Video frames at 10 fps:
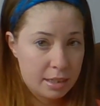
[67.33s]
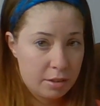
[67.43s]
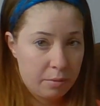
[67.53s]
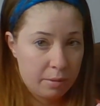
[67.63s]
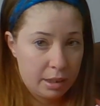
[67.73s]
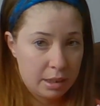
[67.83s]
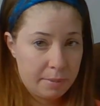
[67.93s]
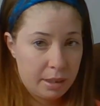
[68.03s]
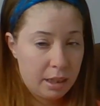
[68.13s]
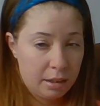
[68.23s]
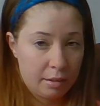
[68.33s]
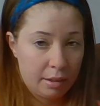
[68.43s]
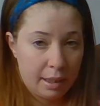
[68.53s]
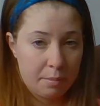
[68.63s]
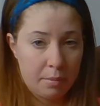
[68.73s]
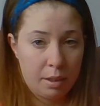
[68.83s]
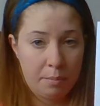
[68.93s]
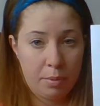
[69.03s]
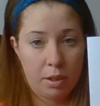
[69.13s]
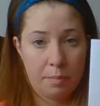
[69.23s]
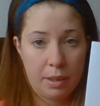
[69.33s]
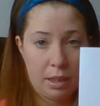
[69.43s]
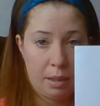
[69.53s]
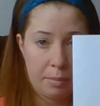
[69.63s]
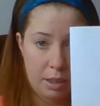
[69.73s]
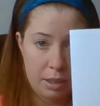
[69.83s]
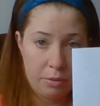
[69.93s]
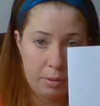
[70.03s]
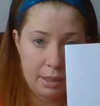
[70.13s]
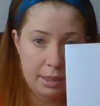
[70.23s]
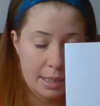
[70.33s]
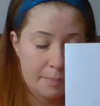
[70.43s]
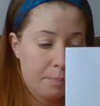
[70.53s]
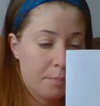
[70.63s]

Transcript: So you want it to be like a book, but I'm gonna do it like this.